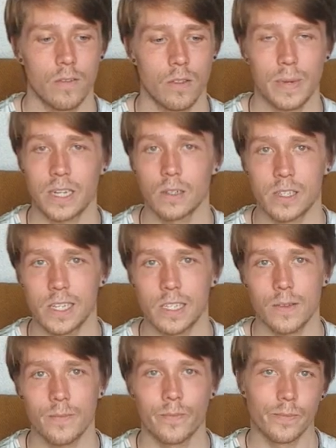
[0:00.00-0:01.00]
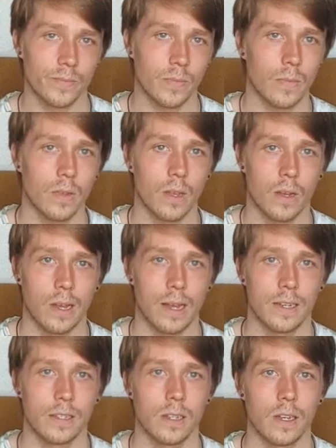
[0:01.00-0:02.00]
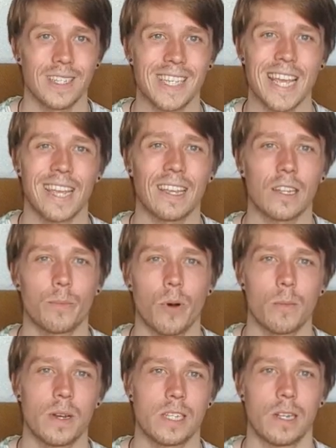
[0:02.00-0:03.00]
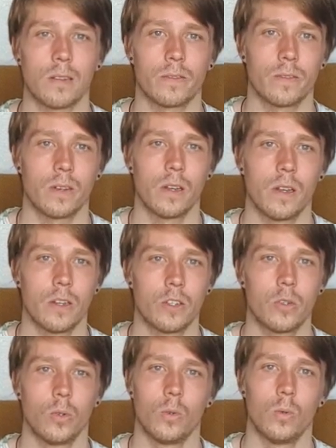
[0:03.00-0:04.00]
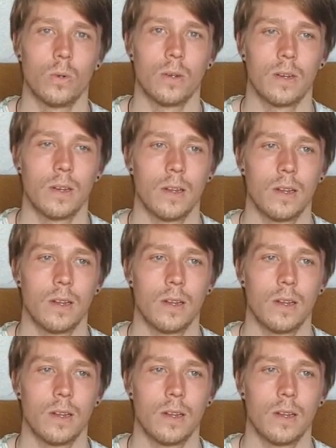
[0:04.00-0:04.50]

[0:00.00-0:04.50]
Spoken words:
the medical system, and taking it upon myself to